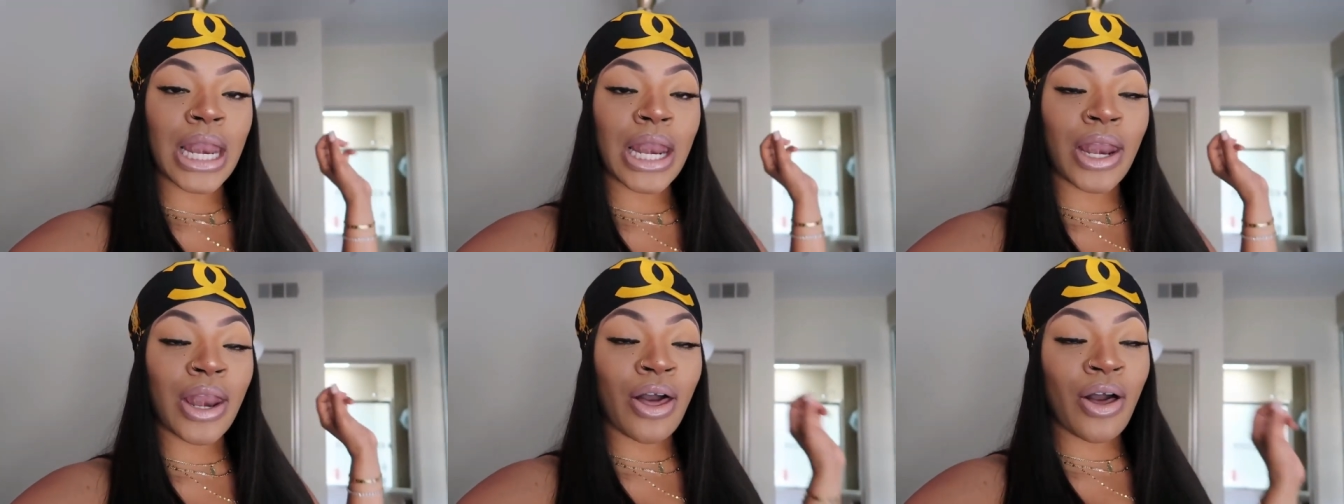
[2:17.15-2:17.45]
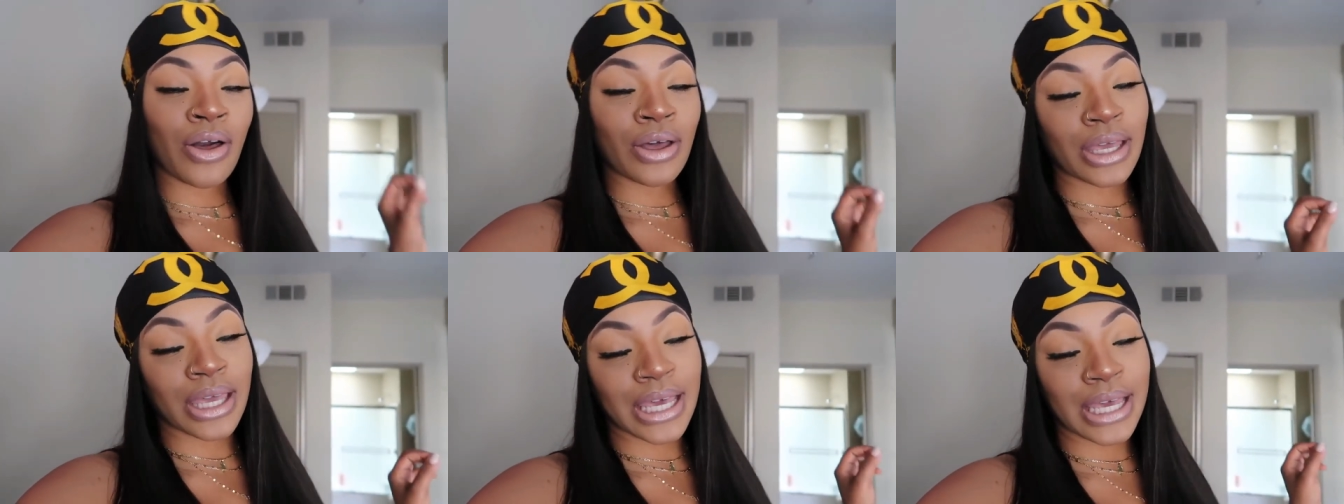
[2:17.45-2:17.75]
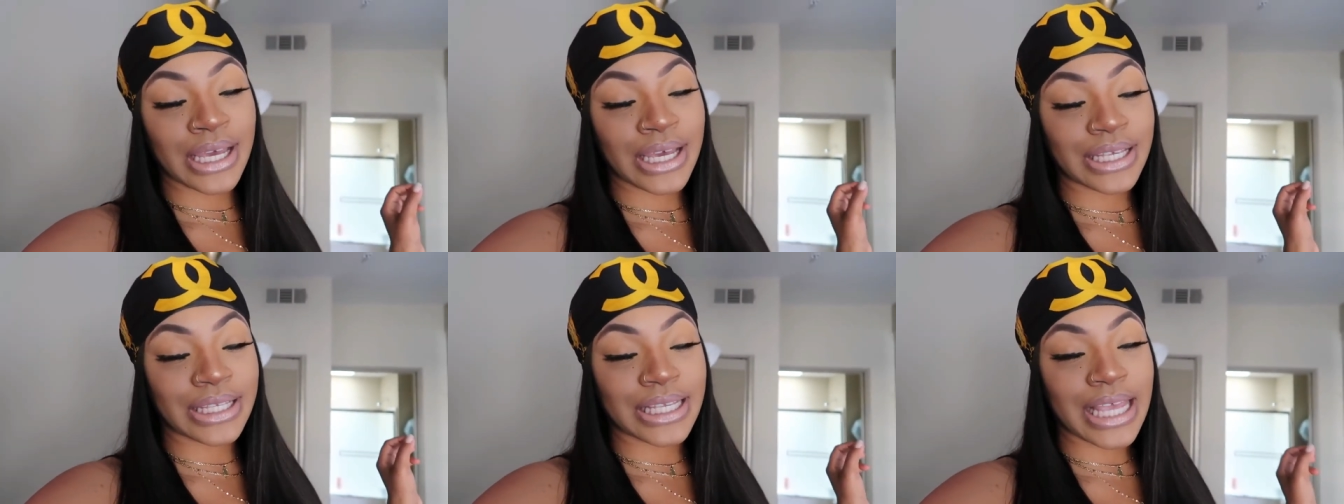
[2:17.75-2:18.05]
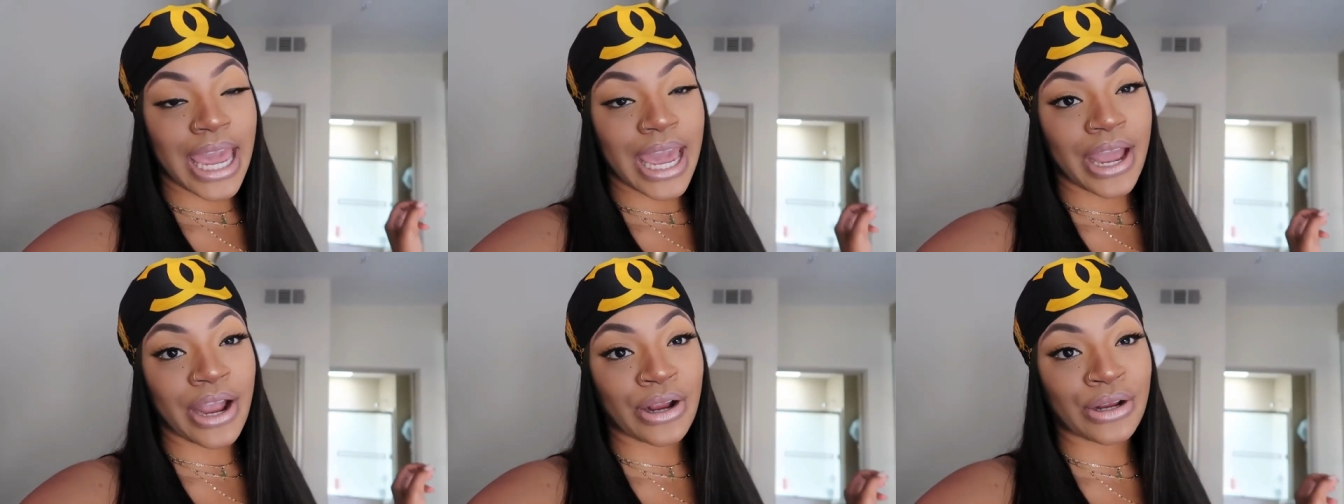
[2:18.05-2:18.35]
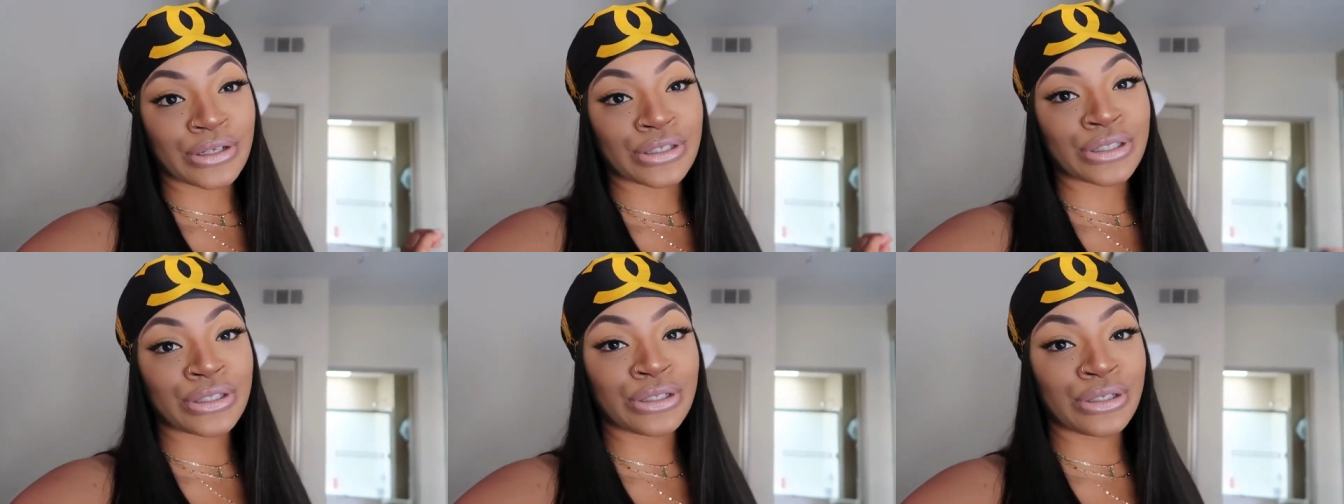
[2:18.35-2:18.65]
Long Keys
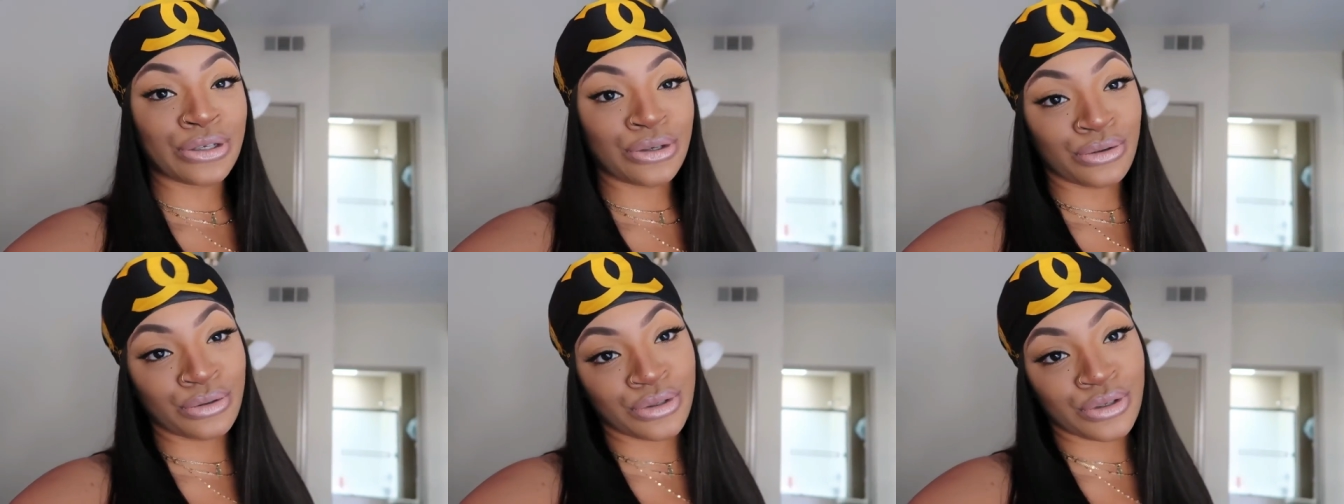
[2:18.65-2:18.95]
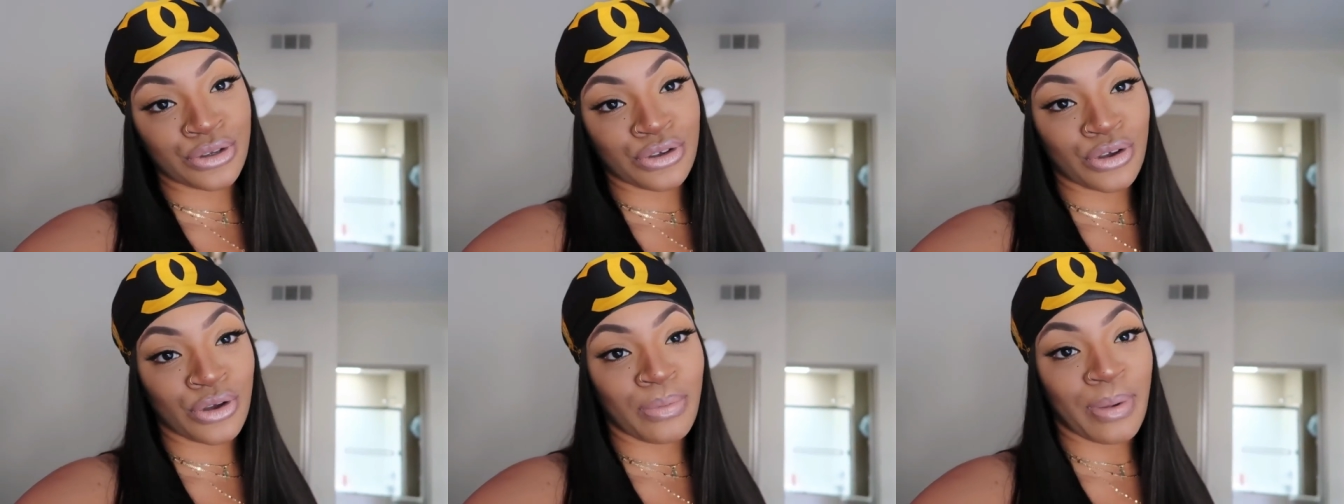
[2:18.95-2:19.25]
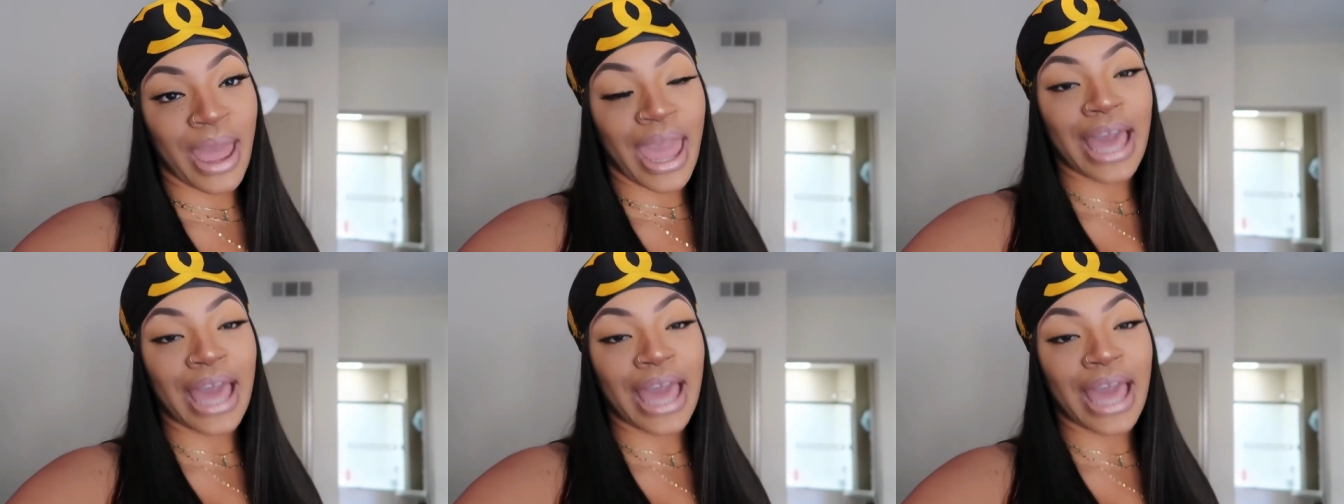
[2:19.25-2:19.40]
Hair's YouTube